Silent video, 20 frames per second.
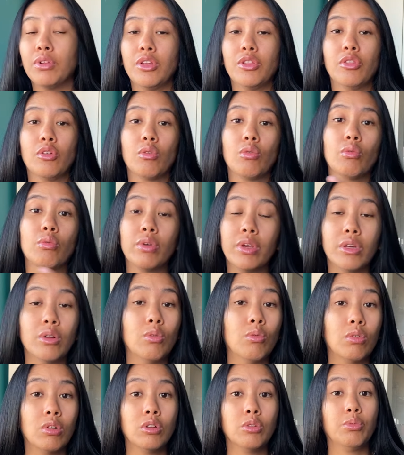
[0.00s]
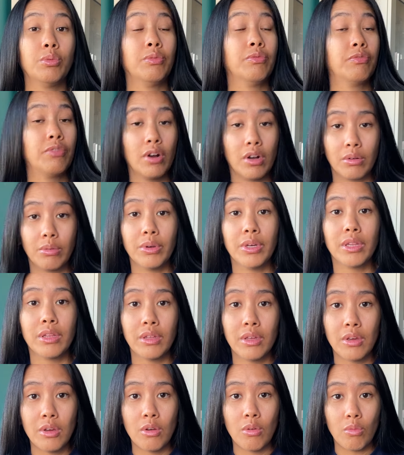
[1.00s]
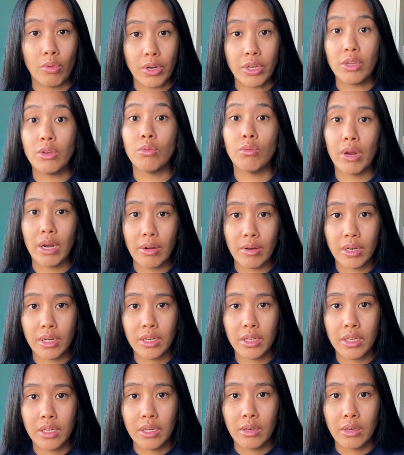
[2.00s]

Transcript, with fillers: in the real world fuck with when you wear it.